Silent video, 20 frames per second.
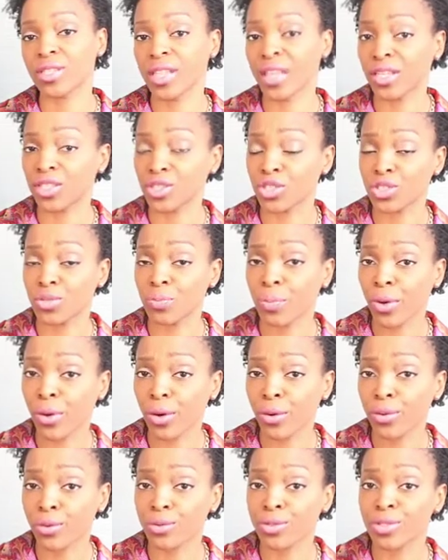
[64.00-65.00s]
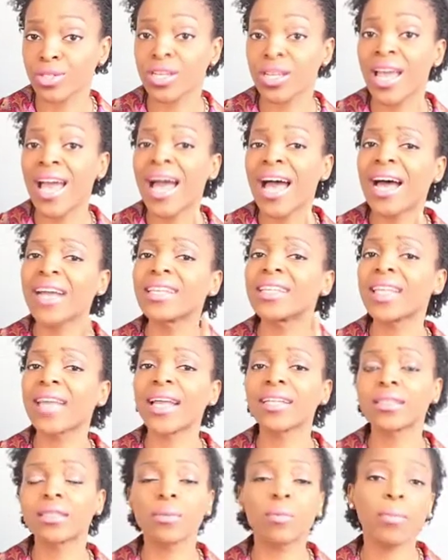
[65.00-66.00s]
that I just posed, I'd
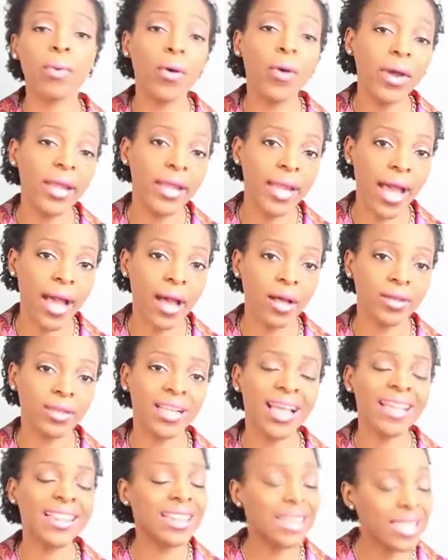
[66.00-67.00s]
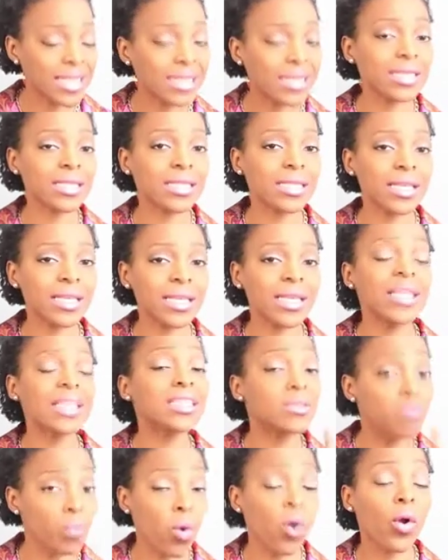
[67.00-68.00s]
like to point out that this
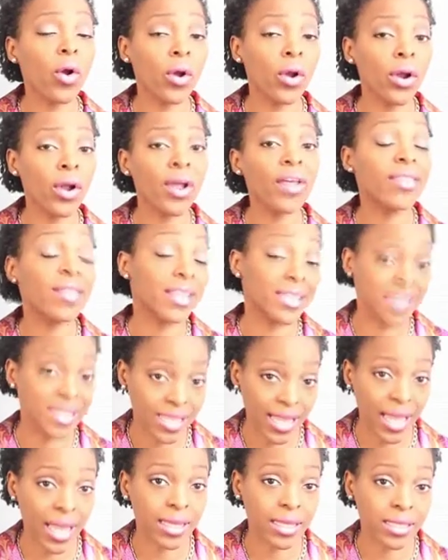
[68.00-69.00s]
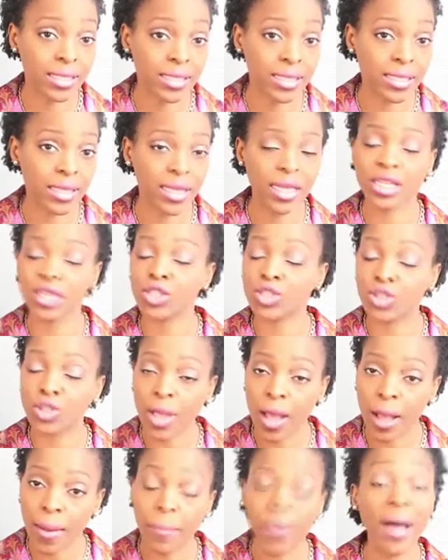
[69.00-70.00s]
is more than sex. It is
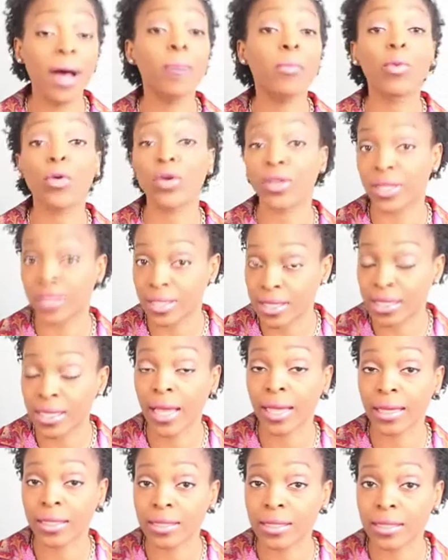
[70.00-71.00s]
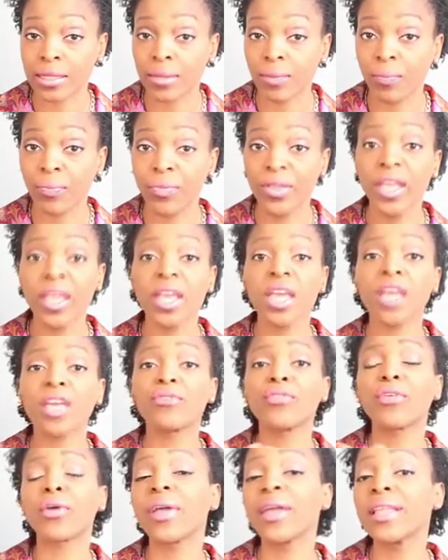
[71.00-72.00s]
about more than sex.
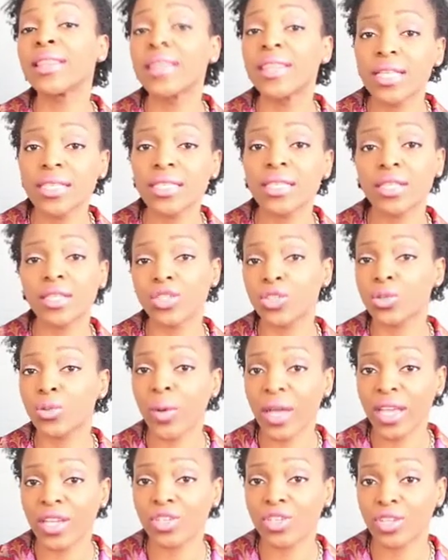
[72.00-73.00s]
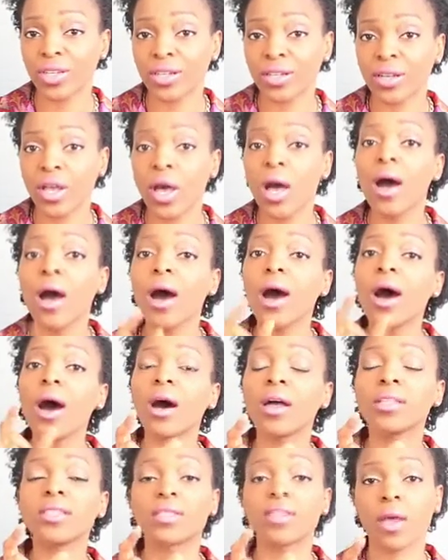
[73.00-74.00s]
If you're in this situation,
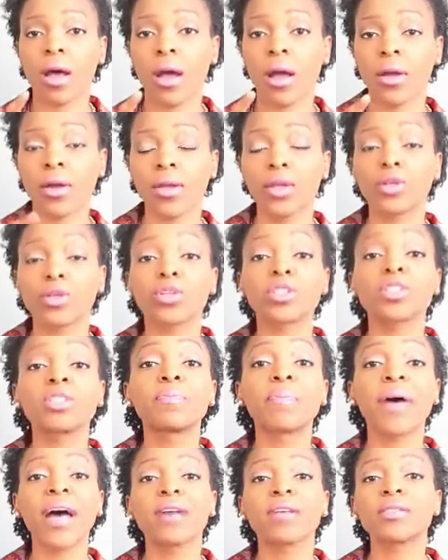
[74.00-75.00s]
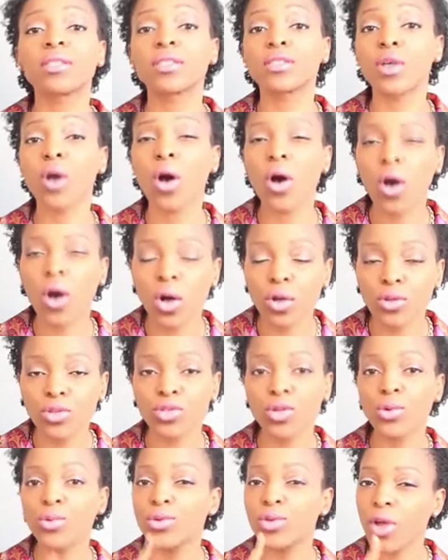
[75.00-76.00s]
odds are your spouse is
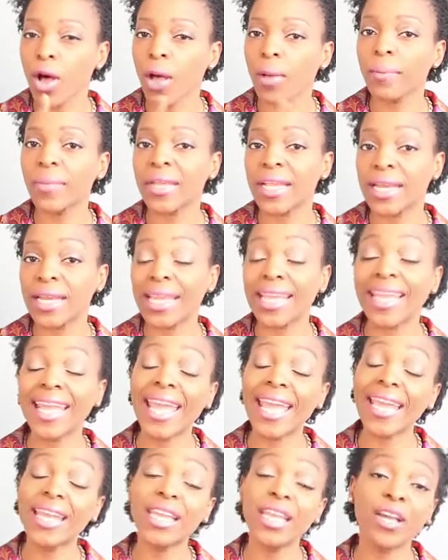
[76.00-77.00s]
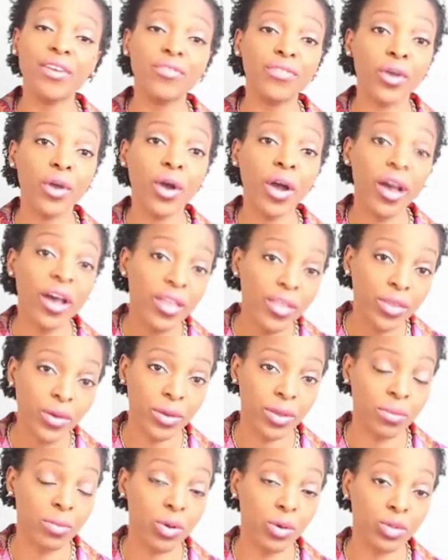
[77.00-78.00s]
also not meeting any of your other
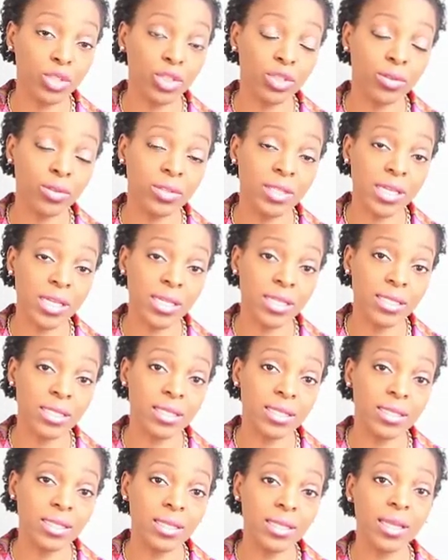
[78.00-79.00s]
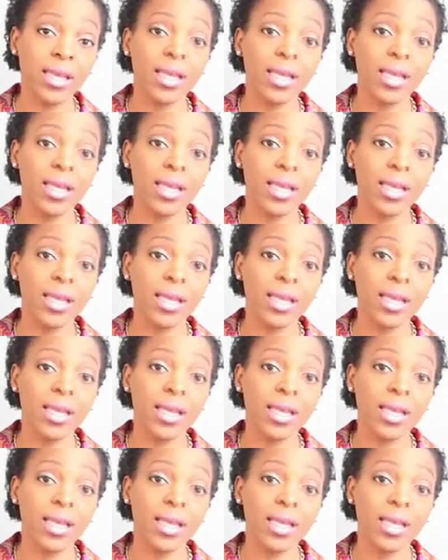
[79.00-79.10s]
emotional needs.